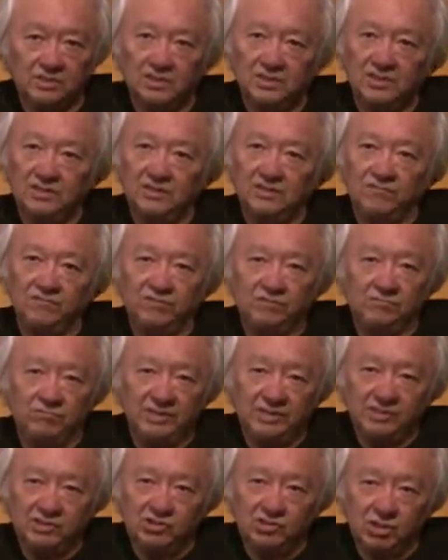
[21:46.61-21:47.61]
If you
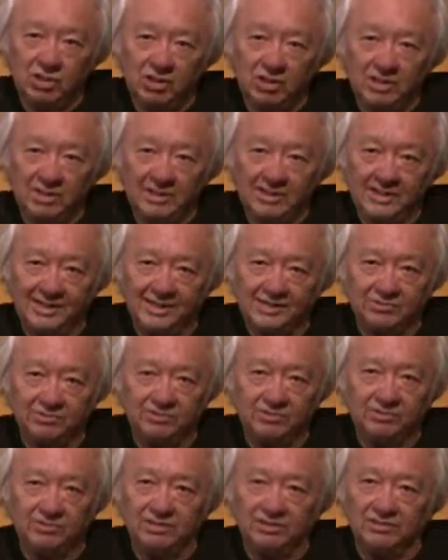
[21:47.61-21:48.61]
read John
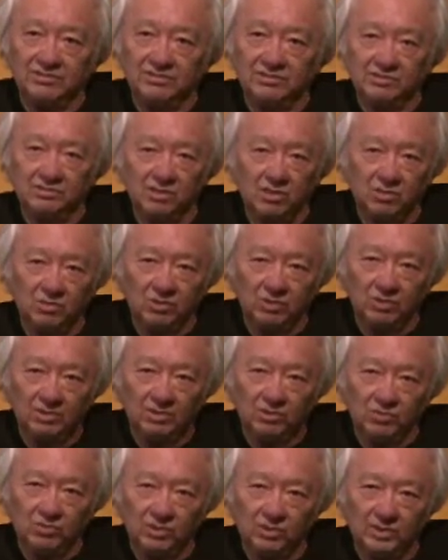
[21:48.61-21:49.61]
Ashbery and think there's no
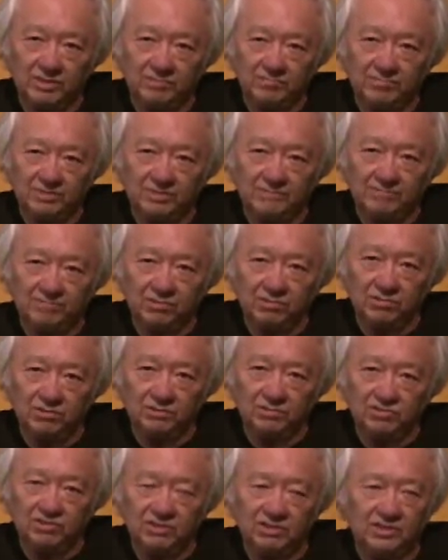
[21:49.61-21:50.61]
other way to read
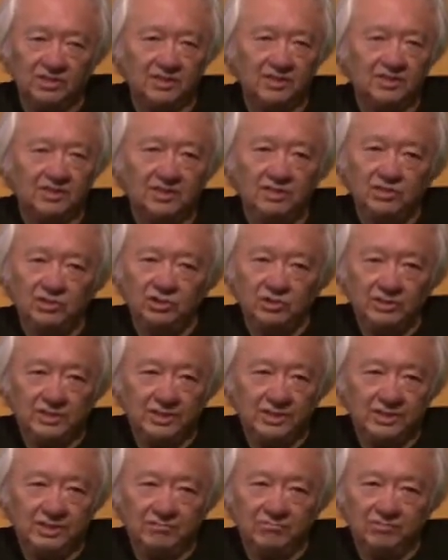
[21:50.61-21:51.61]
poetry, you
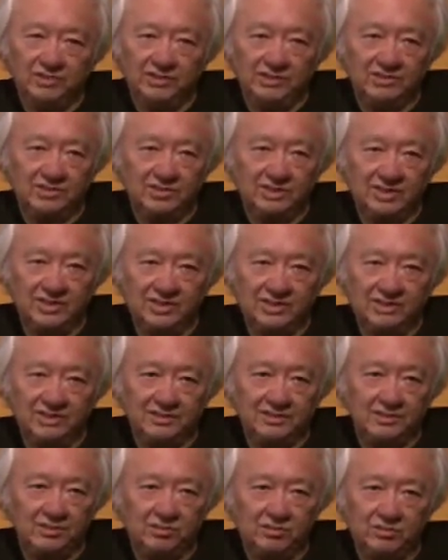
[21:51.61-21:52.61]
can't read Stanley
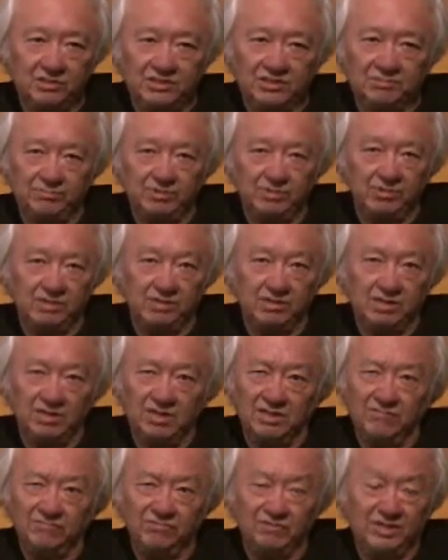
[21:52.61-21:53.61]
Kunitz, Mary
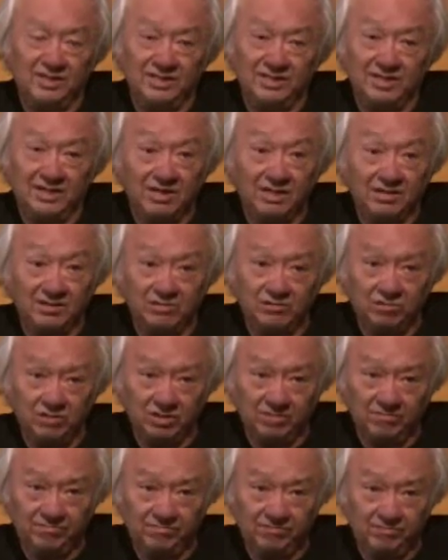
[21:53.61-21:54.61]
Oliver, any other
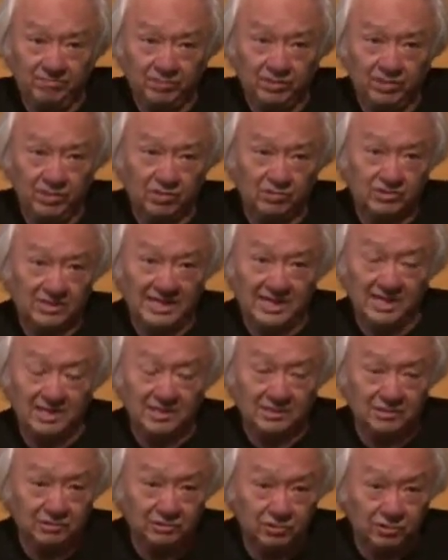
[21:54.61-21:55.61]
number of poets,
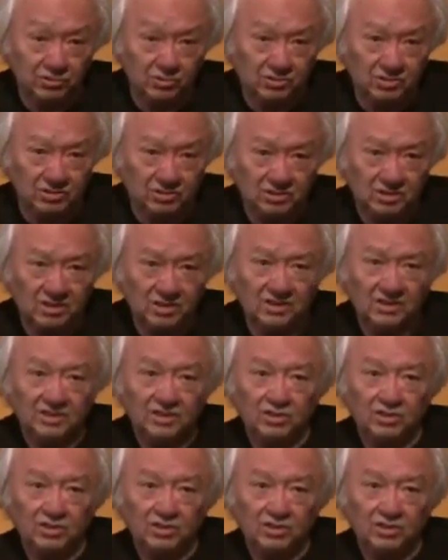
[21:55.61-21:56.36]
Alan Dugan.